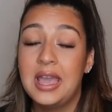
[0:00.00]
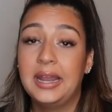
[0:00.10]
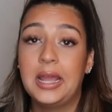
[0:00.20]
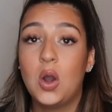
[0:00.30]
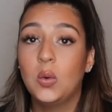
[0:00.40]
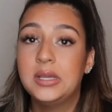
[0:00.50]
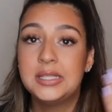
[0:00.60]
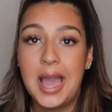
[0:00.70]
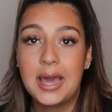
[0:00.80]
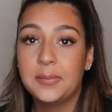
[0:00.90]
And I always
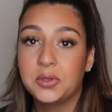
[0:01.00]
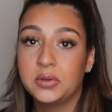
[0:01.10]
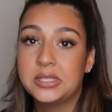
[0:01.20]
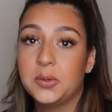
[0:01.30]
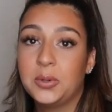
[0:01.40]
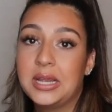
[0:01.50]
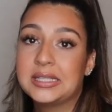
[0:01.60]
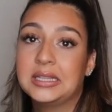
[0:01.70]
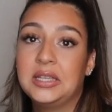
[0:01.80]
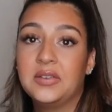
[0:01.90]
add up the retail price
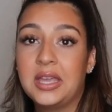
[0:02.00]
and leave